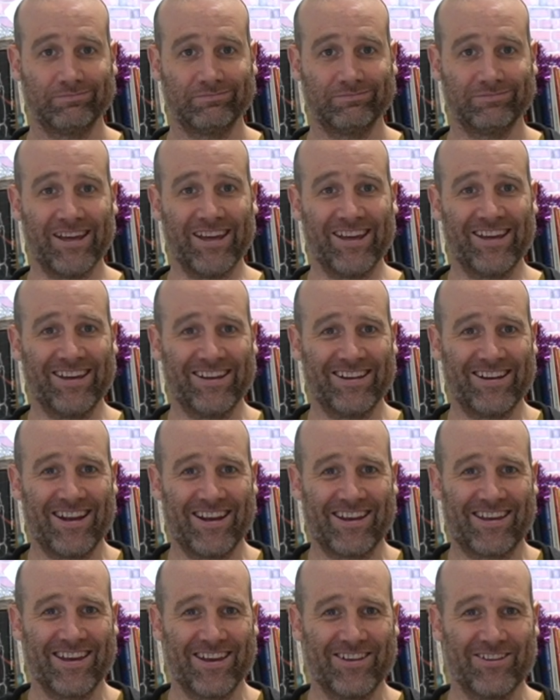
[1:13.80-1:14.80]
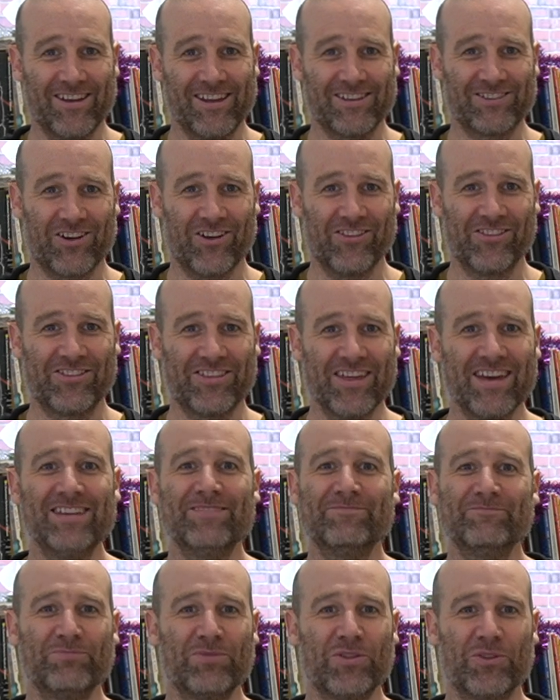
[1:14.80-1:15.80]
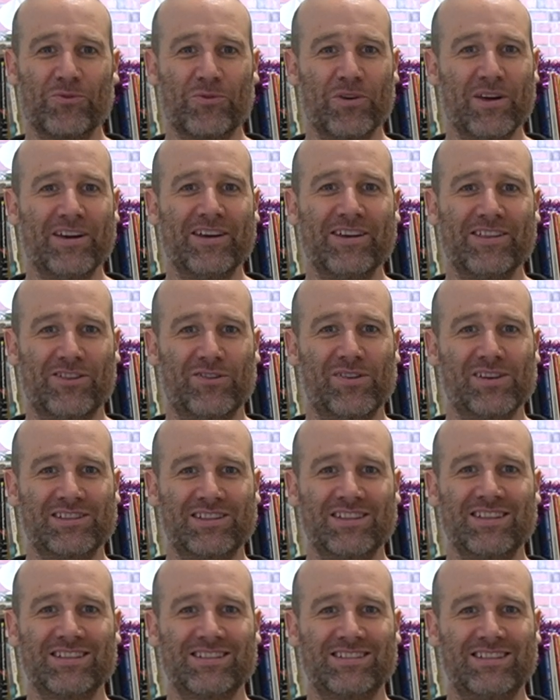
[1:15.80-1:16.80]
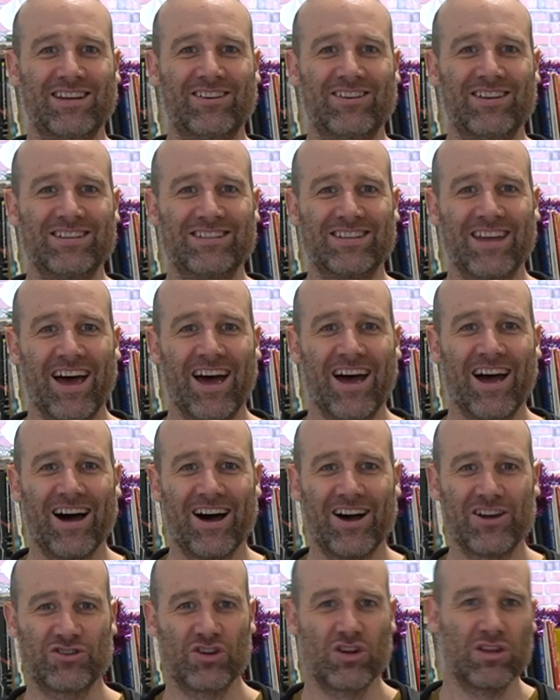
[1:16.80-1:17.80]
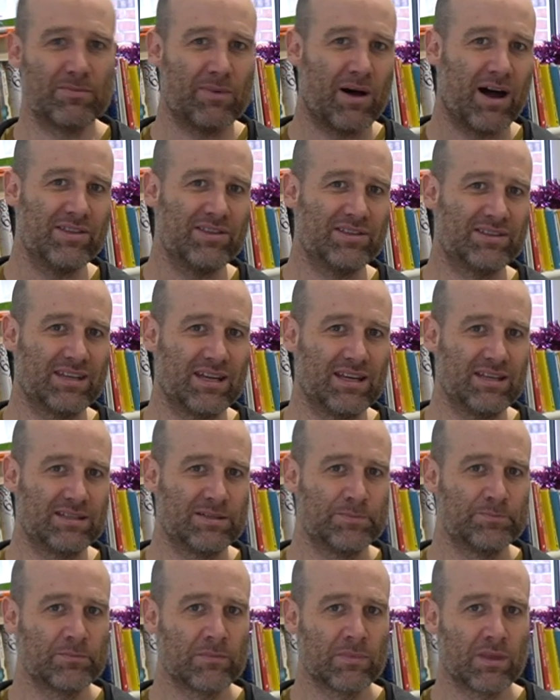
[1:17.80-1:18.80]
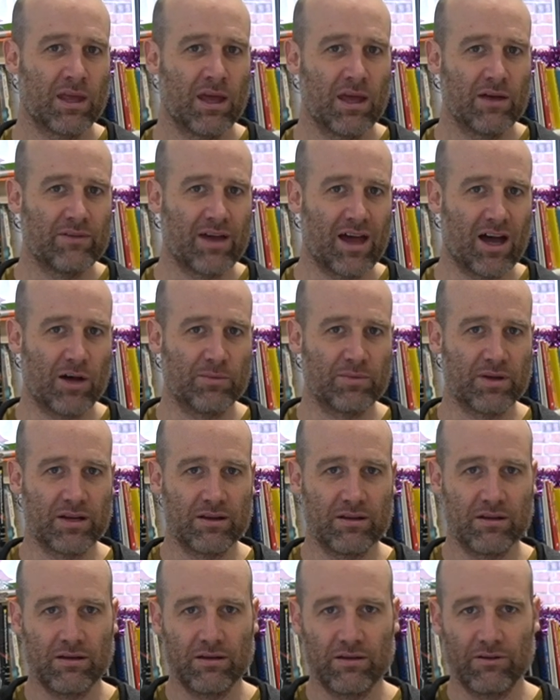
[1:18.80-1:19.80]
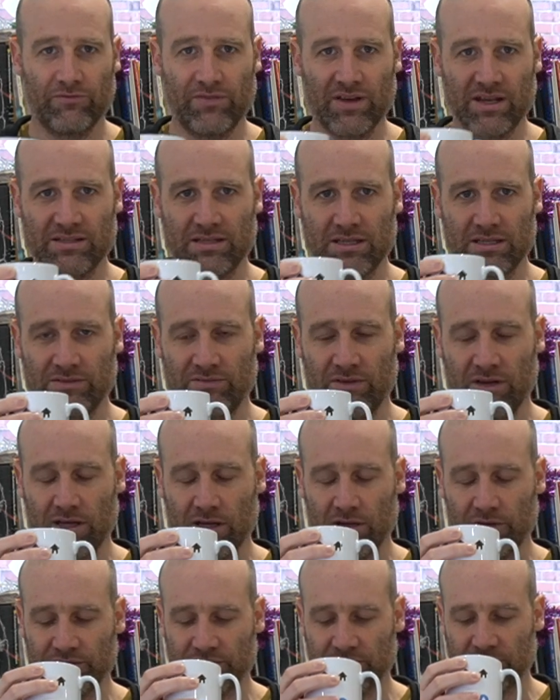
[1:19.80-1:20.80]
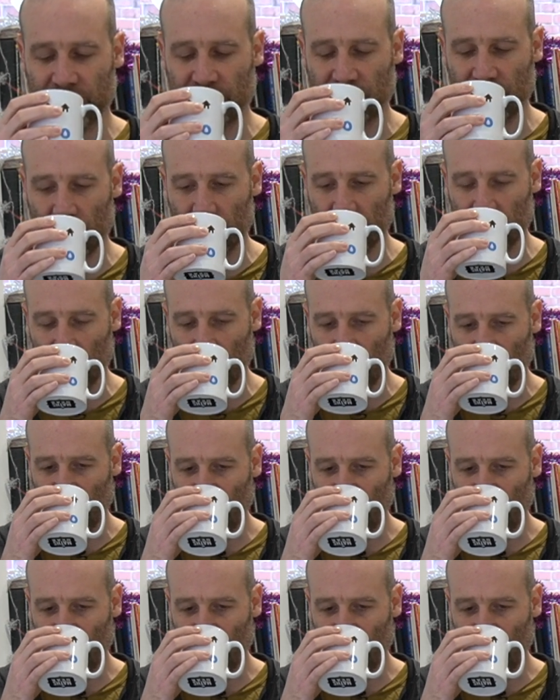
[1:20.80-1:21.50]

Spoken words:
it's on theme with the rest of this series. I'll show you behind the scenes how I'm going to fix these videos. So